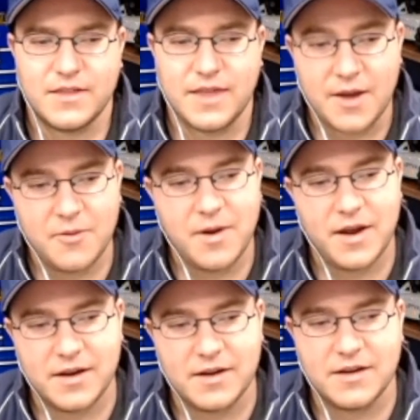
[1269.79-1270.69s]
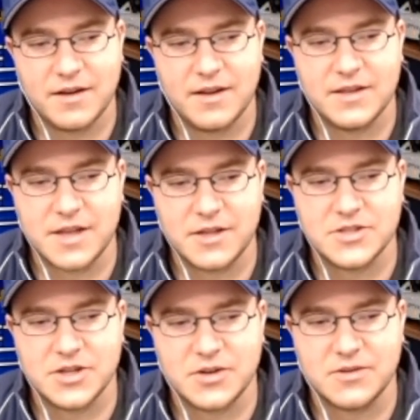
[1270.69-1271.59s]
that one is
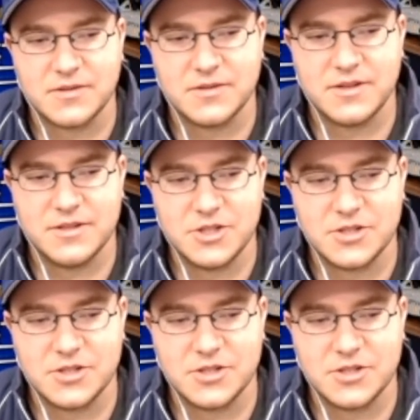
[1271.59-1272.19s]
also